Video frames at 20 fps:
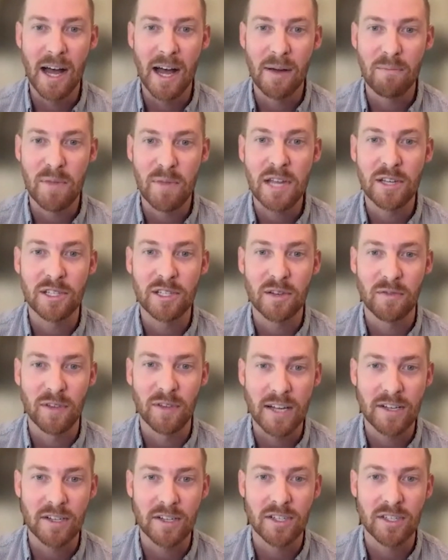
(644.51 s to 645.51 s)
piece of
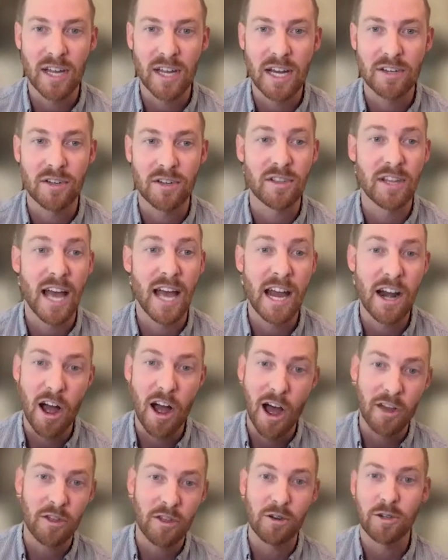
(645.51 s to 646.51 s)
legislation that
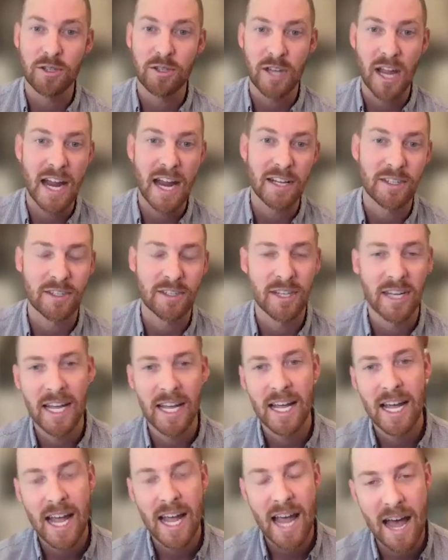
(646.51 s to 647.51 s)
other states
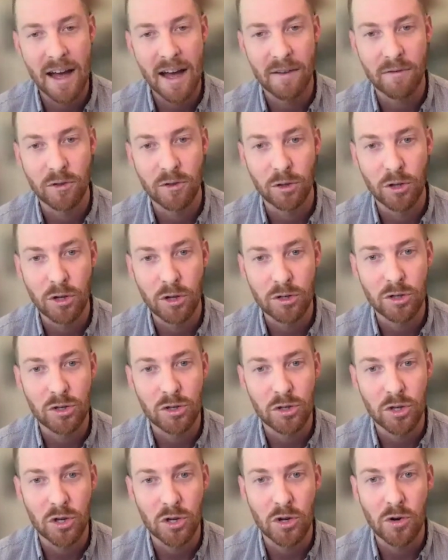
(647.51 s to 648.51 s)
have looked
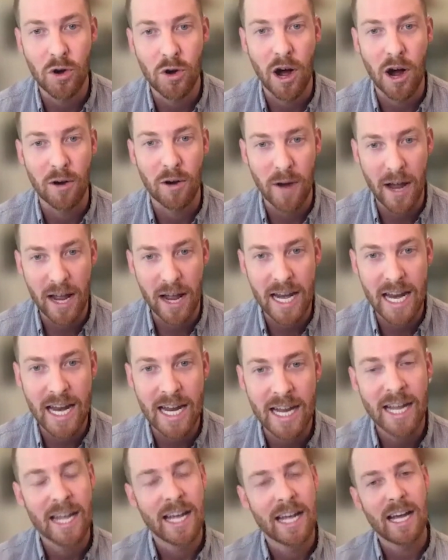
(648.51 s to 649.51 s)
to
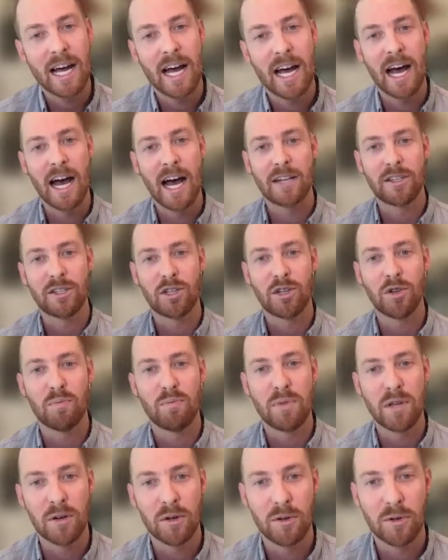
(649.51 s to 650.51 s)
already to
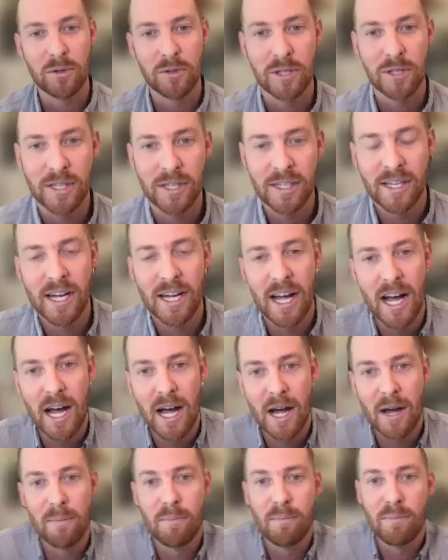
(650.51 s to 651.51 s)
build
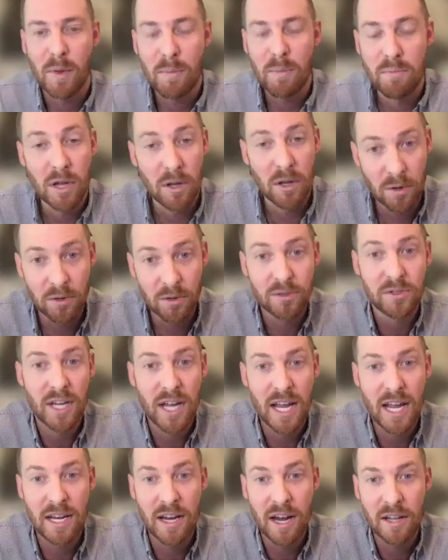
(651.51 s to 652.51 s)
bills
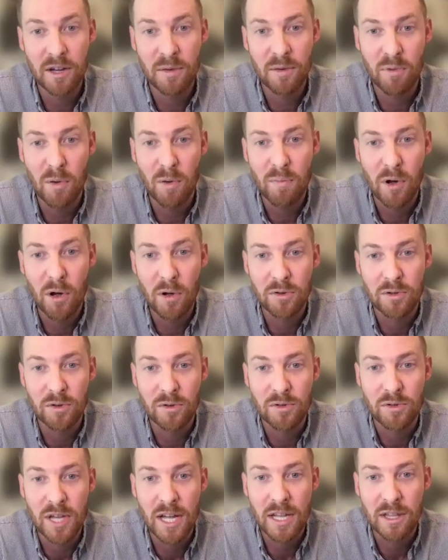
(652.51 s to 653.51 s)
and other
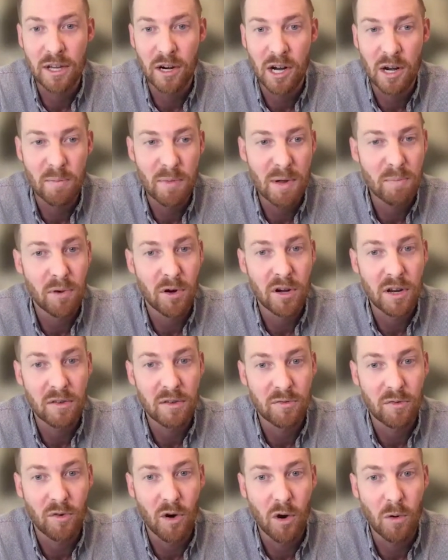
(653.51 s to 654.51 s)
proposals that they're going to be putting
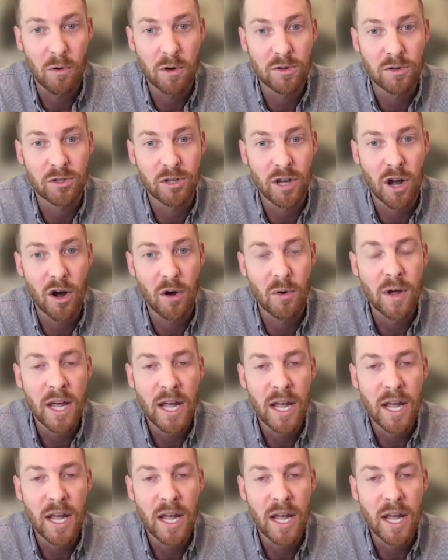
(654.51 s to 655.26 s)
forward. So